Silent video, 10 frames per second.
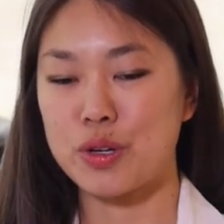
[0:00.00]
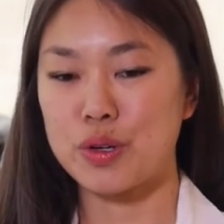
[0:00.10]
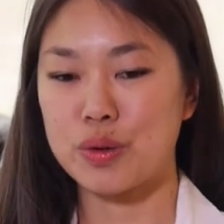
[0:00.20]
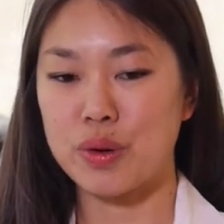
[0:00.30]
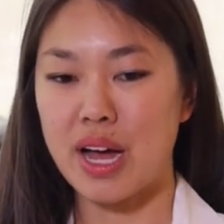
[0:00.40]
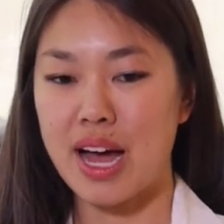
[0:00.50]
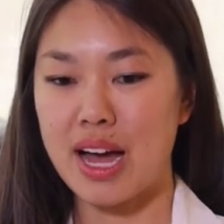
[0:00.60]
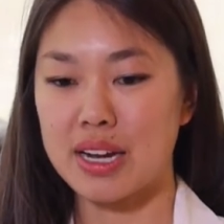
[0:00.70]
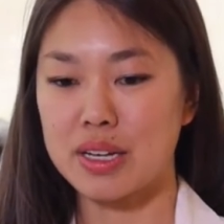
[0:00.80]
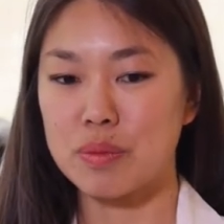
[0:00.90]
who
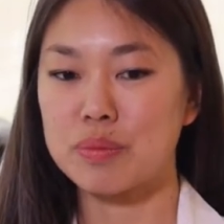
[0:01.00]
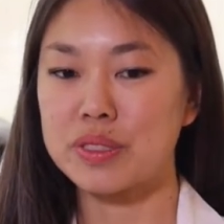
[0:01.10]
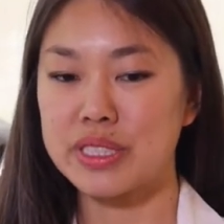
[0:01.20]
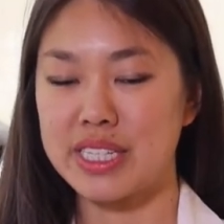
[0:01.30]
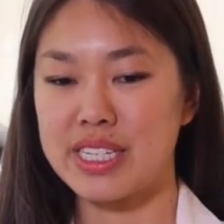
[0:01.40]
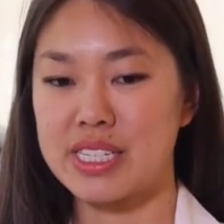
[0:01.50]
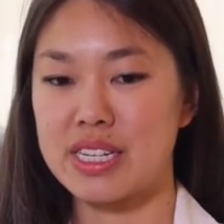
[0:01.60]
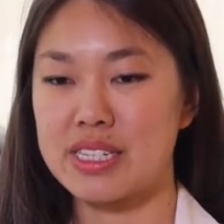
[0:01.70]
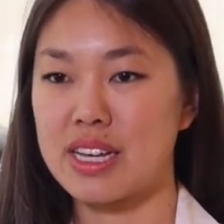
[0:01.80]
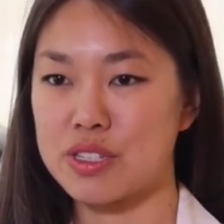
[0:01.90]
had complete
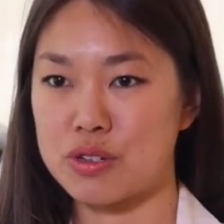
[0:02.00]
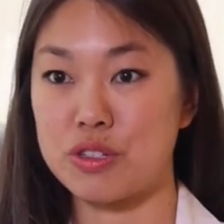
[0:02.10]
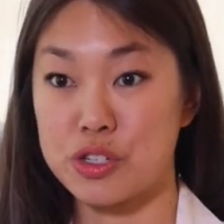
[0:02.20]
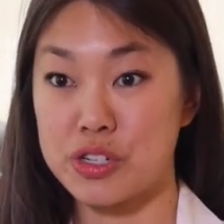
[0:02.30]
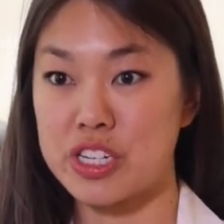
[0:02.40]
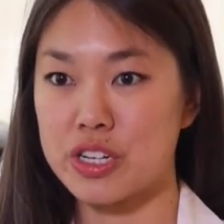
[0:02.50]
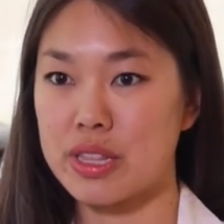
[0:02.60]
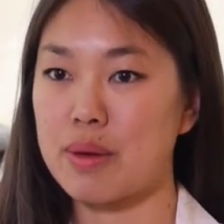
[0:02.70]
intestinal atresia.